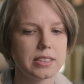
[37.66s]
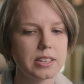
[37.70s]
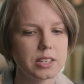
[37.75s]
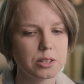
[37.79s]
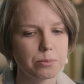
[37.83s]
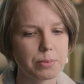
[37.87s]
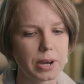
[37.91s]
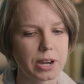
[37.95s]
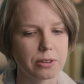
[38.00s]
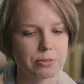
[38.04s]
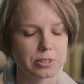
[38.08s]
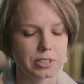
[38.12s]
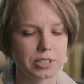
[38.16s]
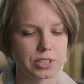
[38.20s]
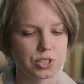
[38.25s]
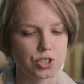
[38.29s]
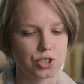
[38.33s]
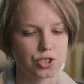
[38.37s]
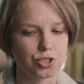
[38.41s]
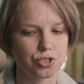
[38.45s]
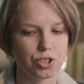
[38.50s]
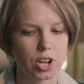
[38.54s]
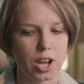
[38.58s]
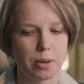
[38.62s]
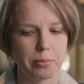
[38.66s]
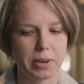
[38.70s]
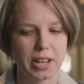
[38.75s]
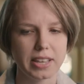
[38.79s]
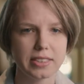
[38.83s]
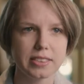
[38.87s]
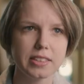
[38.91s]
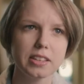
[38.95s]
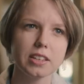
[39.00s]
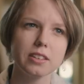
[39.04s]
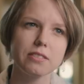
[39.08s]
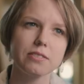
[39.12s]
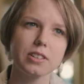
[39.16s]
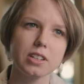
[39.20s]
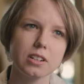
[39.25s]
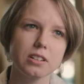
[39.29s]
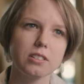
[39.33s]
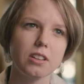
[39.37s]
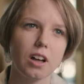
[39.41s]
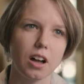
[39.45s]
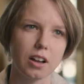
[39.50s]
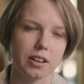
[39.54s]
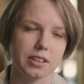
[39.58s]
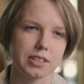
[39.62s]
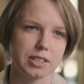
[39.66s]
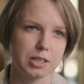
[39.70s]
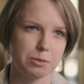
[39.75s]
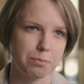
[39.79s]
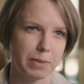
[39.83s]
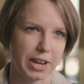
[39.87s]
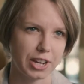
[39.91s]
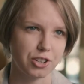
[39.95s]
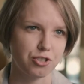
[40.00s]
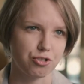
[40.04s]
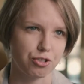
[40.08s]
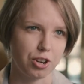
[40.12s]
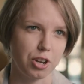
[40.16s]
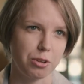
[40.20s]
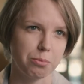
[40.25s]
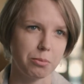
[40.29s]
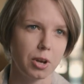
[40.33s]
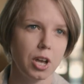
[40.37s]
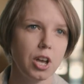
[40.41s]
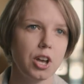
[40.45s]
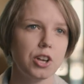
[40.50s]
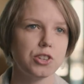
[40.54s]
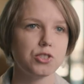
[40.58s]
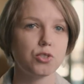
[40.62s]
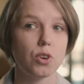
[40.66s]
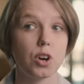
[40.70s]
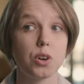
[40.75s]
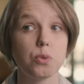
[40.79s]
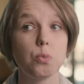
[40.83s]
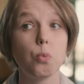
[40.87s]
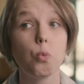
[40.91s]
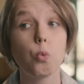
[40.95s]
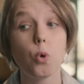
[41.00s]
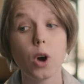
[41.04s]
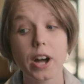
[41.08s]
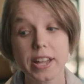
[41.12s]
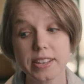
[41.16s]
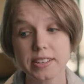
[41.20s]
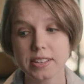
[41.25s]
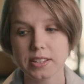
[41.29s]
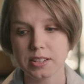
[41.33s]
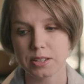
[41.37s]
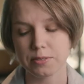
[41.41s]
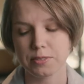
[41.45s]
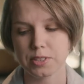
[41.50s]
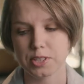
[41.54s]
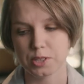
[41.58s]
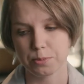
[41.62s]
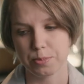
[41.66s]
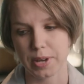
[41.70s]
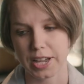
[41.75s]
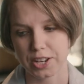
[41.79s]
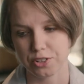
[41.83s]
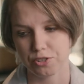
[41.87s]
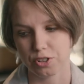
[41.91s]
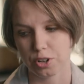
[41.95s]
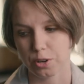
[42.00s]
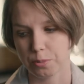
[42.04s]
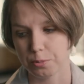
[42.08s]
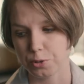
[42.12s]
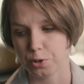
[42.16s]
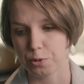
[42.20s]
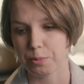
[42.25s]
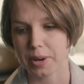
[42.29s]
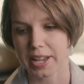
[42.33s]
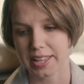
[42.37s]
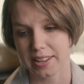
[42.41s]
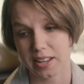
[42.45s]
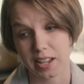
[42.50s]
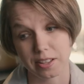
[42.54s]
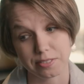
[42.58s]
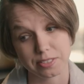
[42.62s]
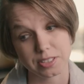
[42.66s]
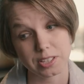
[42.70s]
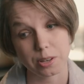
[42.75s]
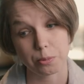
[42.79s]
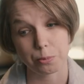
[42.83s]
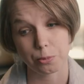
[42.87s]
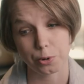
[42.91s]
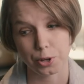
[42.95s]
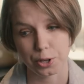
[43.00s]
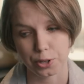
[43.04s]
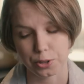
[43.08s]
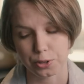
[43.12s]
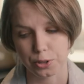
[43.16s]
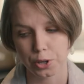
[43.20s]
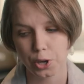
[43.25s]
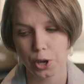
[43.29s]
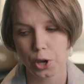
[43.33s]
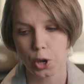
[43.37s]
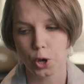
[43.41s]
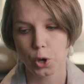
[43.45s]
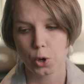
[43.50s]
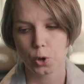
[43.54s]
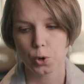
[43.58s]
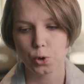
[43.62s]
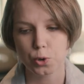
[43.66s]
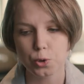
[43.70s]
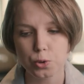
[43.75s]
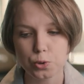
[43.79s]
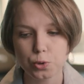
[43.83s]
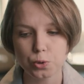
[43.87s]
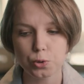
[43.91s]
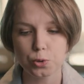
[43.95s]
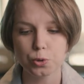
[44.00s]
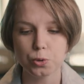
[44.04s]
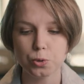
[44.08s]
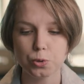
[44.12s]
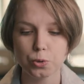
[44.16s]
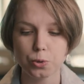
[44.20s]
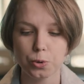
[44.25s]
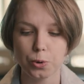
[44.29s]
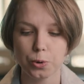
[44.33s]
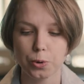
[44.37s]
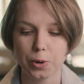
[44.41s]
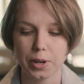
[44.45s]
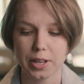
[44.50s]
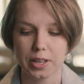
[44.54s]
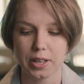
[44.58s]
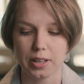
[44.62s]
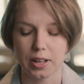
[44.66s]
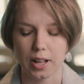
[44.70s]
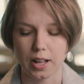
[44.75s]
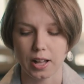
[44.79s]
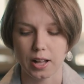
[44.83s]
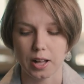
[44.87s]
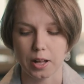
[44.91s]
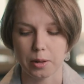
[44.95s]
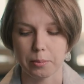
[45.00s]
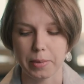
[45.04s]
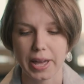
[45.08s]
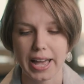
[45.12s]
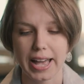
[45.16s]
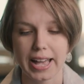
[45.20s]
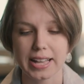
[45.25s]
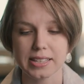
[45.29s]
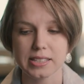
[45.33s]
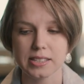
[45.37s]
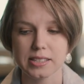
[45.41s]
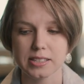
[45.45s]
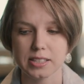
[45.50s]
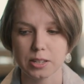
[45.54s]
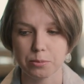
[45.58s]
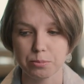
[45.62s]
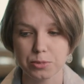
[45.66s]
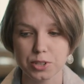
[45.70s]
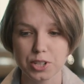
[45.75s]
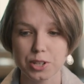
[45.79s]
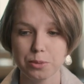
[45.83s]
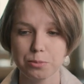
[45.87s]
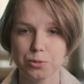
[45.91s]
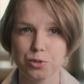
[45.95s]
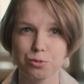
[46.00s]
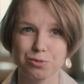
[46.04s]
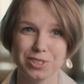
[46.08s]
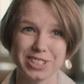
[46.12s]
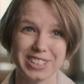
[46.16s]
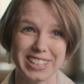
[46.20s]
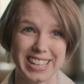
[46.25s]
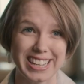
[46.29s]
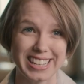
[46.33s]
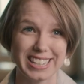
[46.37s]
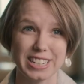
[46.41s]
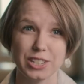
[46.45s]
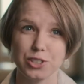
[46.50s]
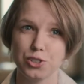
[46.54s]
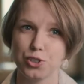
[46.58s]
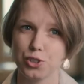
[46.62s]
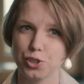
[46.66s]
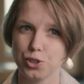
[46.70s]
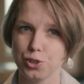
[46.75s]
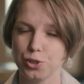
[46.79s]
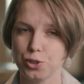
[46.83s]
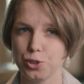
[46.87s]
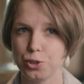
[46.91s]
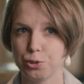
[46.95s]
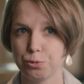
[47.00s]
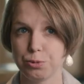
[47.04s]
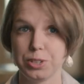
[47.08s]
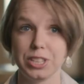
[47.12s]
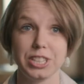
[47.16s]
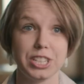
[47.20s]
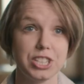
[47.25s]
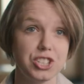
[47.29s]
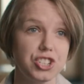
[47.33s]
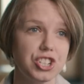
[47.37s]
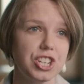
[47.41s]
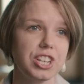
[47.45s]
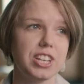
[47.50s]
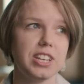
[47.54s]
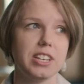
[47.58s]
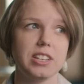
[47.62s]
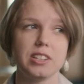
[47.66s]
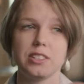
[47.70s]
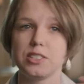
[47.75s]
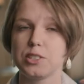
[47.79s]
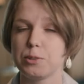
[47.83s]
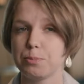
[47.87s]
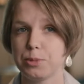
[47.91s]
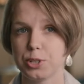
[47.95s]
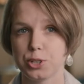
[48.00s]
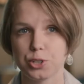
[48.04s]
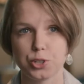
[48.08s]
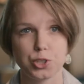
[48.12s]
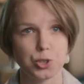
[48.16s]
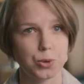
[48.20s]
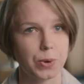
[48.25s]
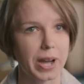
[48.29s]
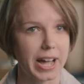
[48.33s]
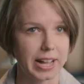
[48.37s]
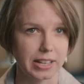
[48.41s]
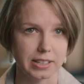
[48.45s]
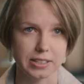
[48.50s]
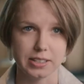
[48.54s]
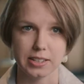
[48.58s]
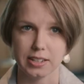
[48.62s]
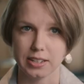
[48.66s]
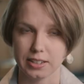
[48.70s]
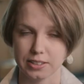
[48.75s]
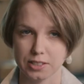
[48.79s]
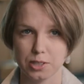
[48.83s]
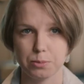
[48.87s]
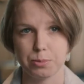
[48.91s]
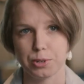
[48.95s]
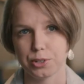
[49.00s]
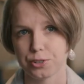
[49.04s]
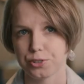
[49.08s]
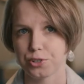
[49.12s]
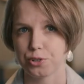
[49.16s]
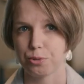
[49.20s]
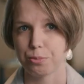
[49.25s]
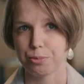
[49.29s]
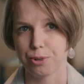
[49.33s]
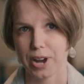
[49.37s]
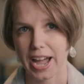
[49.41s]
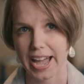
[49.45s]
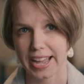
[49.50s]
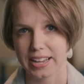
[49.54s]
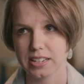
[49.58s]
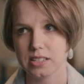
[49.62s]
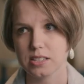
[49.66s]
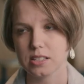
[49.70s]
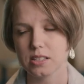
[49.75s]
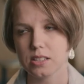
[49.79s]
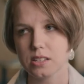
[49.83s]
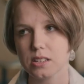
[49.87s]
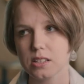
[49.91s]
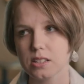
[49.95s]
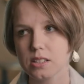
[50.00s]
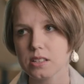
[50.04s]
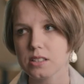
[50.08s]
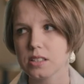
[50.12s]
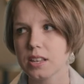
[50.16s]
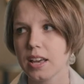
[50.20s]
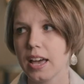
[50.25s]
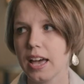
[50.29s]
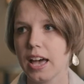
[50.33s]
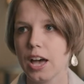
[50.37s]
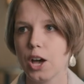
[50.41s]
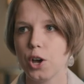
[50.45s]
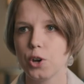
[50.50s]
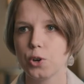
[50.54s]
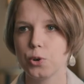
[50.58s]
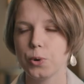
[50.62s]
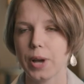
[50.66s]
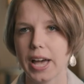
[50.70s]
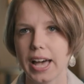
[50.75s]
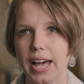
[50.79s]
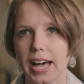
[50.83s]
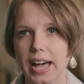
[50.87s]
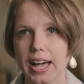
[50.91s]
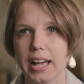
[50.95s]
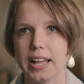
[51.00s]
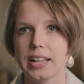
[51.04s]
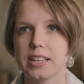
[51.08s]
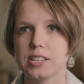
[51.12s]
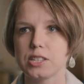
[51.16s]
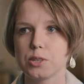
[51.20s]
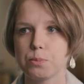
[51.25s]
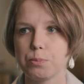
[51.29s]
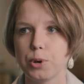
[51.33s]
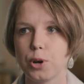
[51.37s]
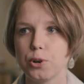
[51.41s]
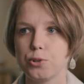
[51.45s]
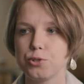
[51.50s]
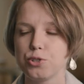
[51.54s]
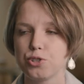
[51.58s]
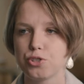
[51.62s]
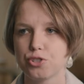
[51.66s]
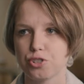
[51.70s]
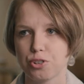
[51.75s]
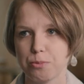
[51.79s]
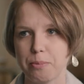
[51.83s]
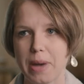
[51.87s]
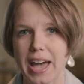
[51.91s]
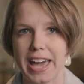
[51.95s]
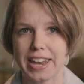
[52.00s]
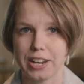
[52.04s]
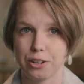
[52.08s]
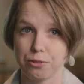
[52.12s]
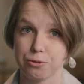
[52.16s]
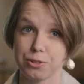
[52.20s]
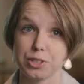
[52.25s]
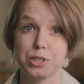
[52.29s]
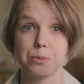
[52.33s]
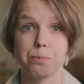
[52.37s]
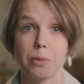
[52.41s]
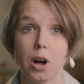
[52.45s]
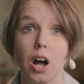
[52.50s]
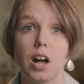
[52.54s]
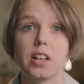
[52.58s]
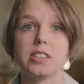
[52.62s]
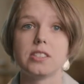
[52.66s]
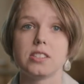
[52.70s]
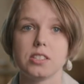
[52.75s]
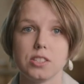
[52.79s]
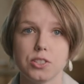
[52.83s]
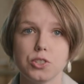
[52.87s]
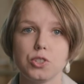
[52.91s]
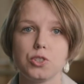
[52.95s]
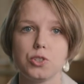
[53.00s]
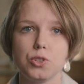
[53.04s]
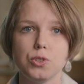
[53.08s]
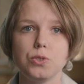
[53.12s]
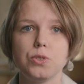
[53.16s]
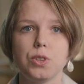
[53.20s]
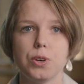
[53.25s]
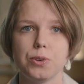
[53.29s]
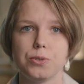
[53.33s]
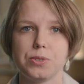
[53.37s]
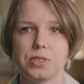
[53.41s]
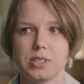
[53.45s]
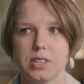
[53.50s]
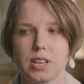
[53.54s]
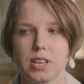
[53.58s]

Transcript: think about religious trauma, I think of it along a spectrum. So on one end of the spectrum, you might have someone who has symptoms related to religion, spirituality, and spiritual practices, who has post-traumatic responses to those